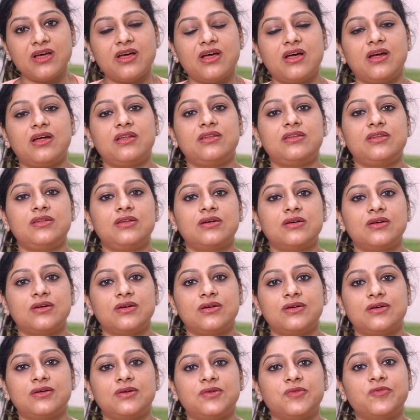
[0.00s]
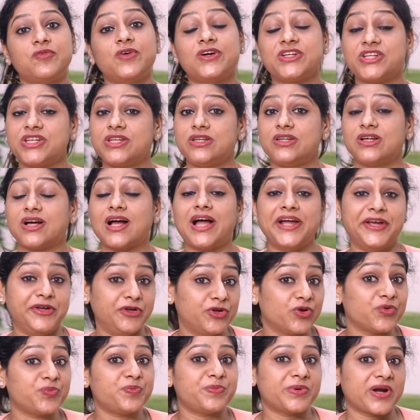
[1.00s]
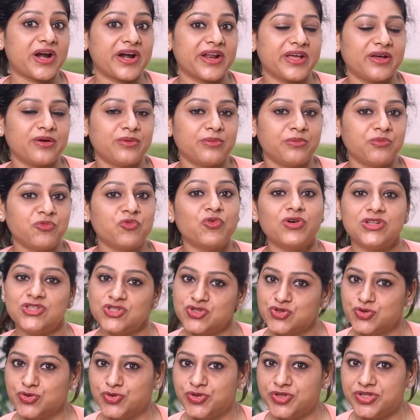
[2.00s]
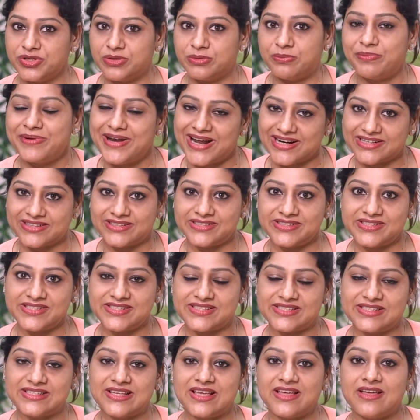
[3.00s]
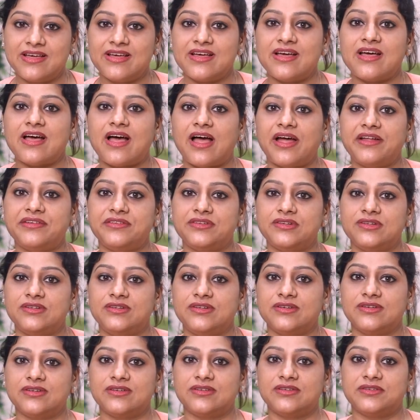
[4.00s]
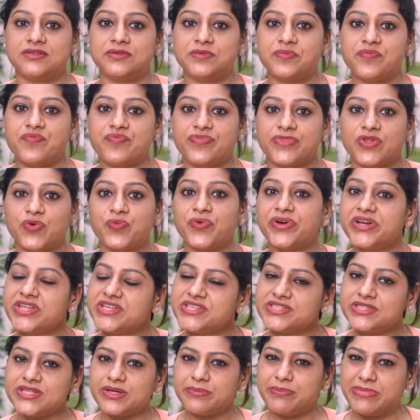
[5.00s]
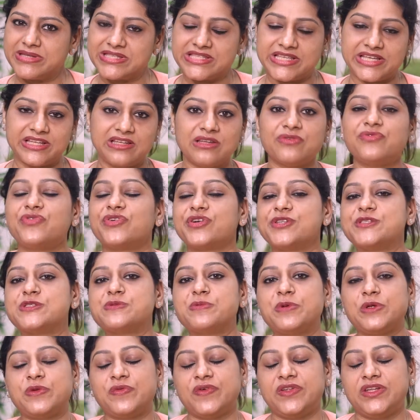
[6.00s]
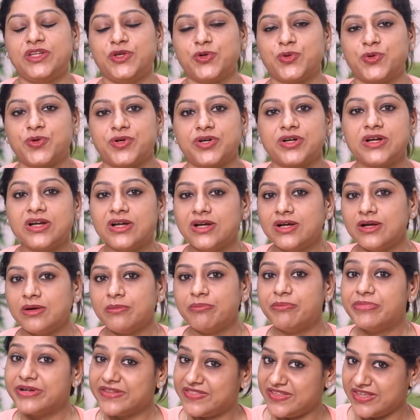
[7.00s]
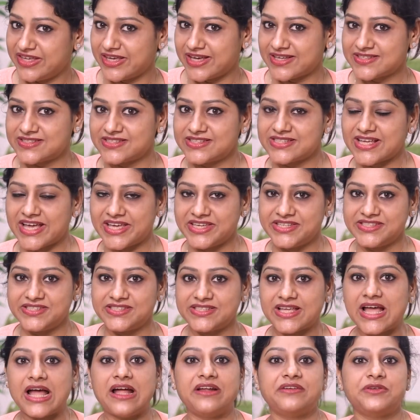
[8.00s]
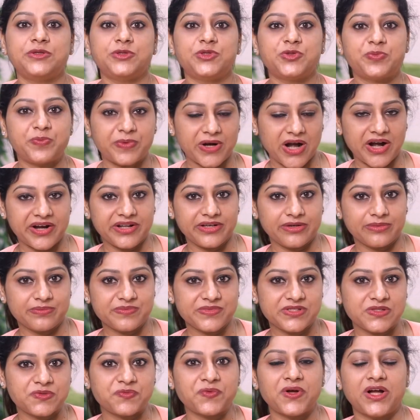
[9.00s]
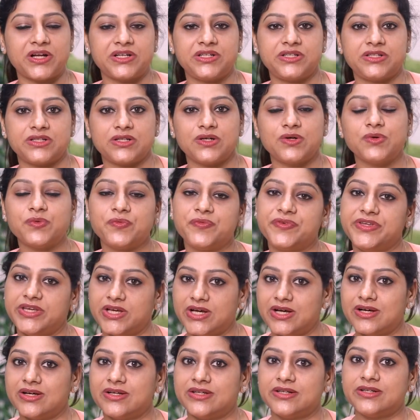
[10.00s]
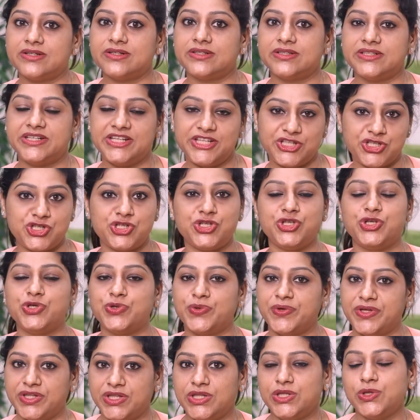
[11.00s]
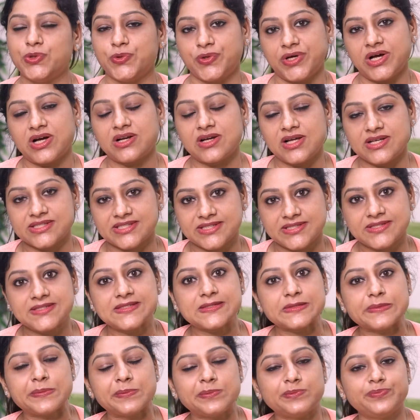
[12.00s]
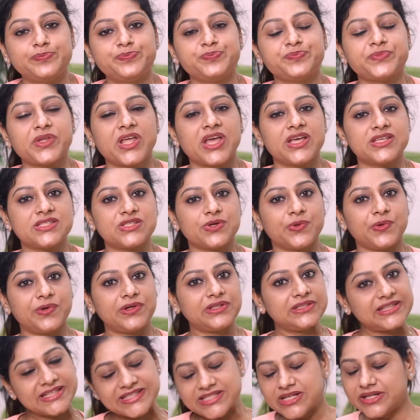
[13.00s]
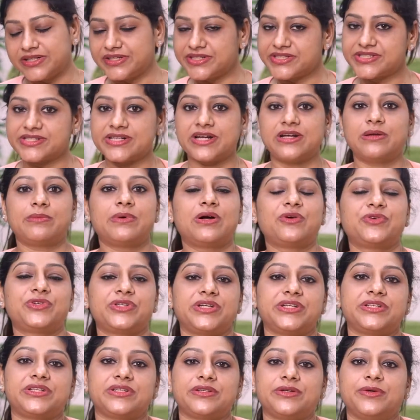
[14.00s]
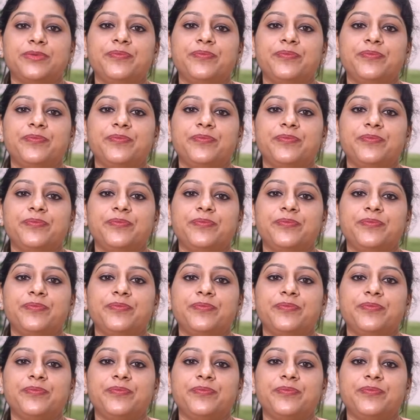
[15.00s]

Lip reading: and what kind of pranayam one should practice, and what is the basic difference between your breathing exercise and pranayams, what we are teaching you in yoga classes. So, let's understand about it.